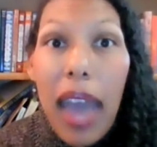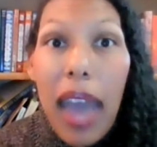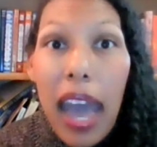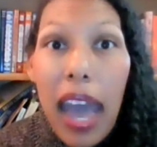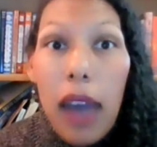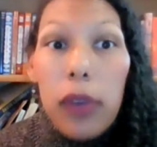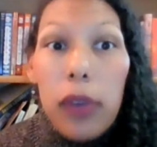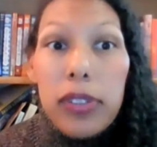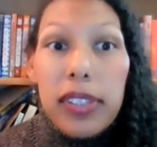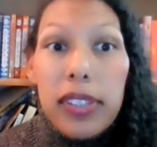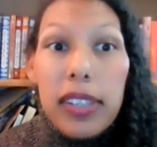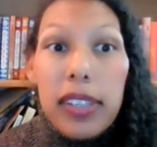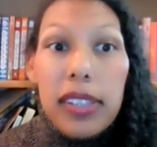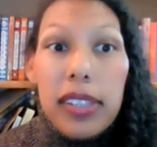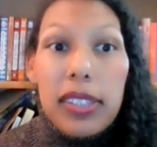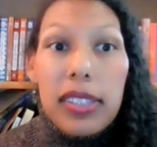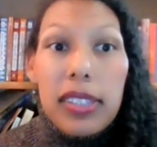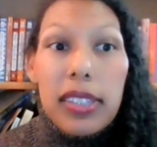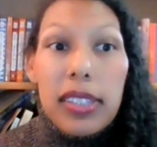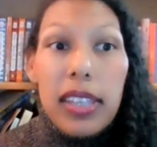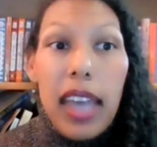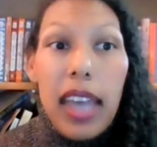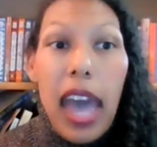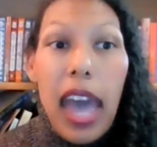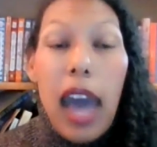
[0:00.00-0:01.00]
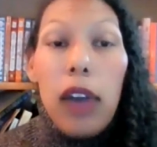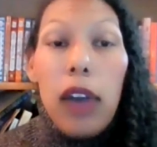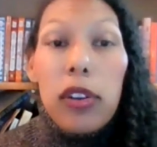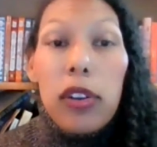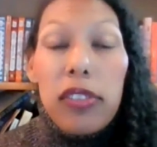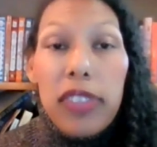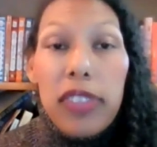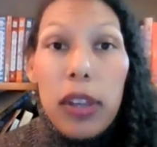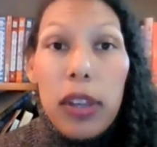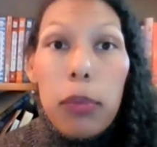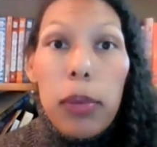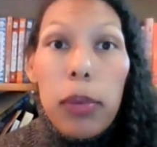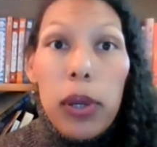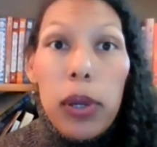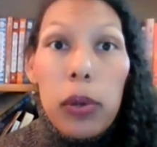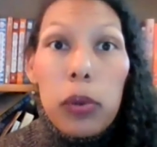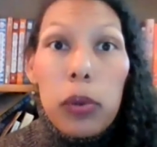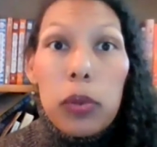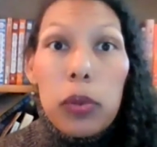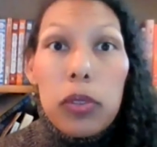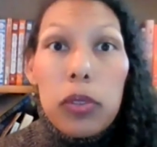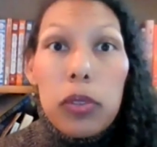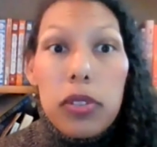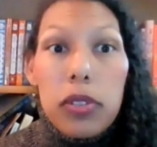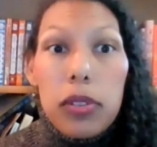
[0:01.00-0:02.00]
houses out of their
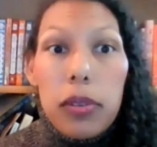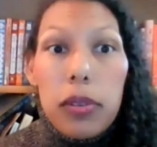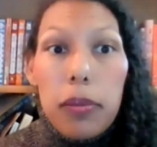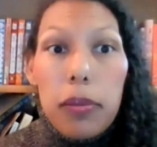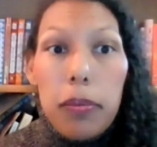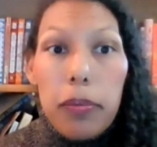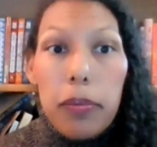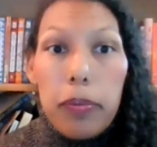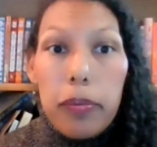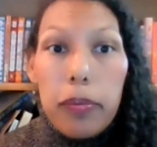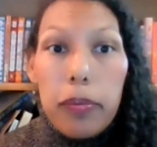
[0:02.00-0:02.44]
bones.